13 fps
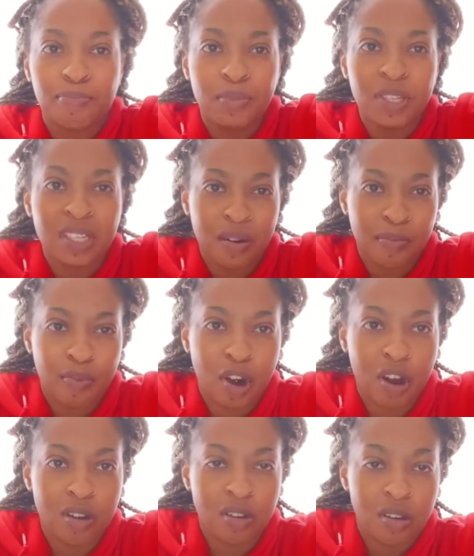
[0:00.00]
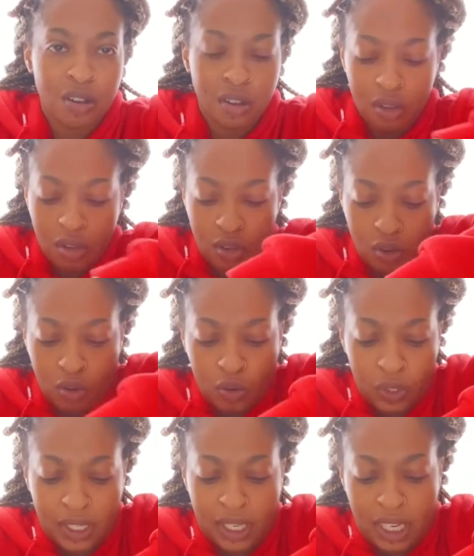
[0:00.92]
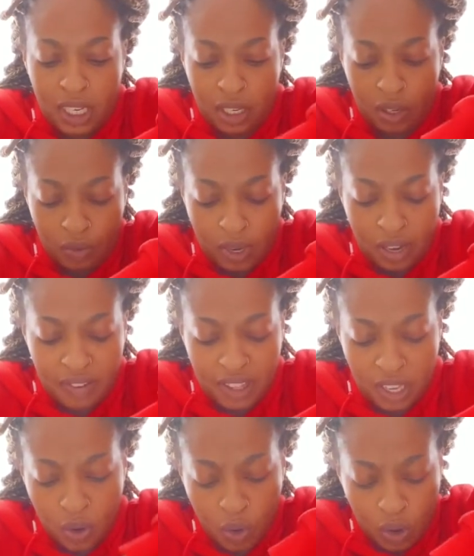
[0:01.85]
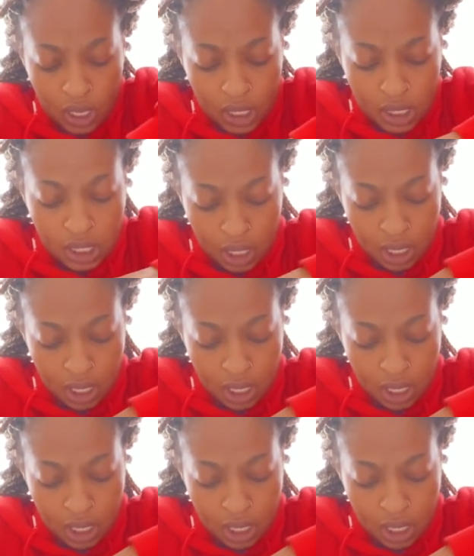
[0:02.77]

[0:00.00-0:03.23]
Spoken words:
Is it a bra? Or a skin, whatever they call it.